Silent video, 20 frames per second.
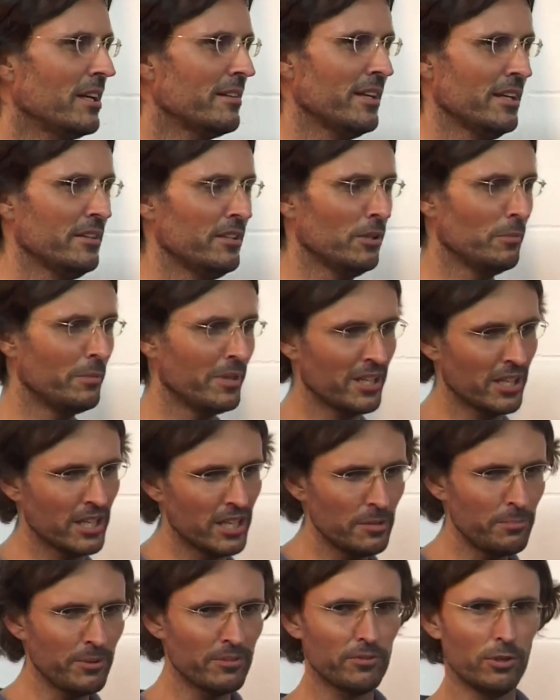then there'll be a
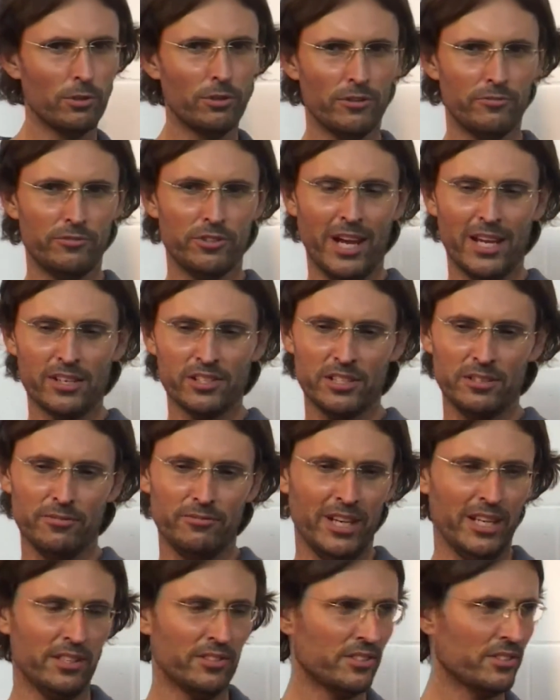heap of law of attraction
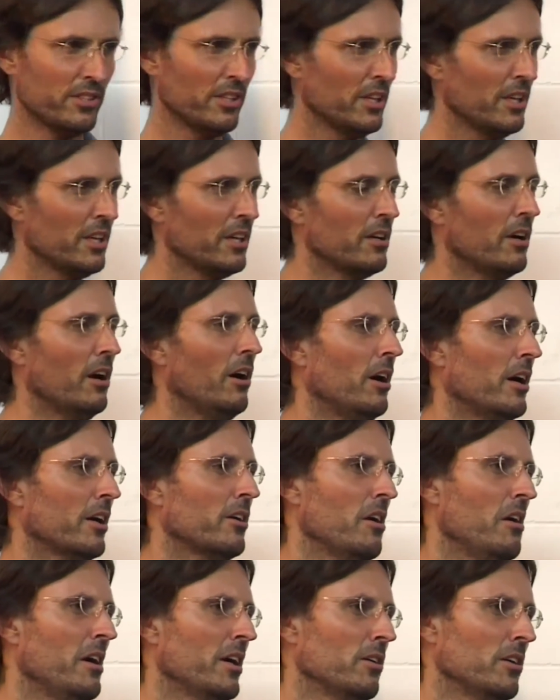events uh,
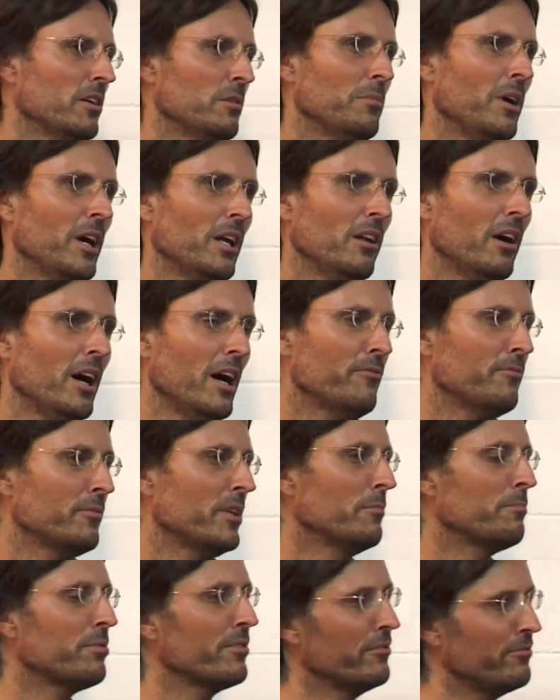going on in my life
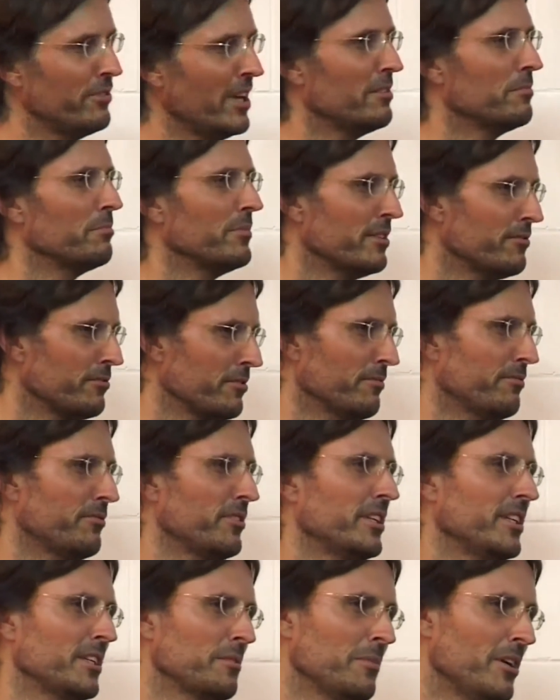that prevent me from
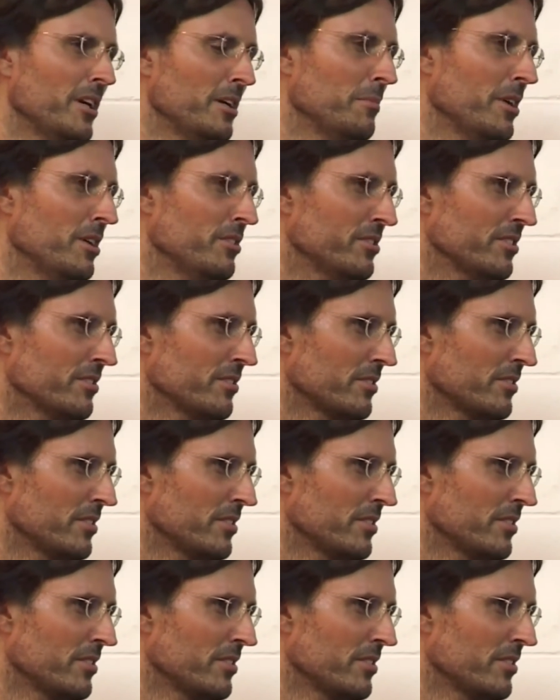feeling my emotions.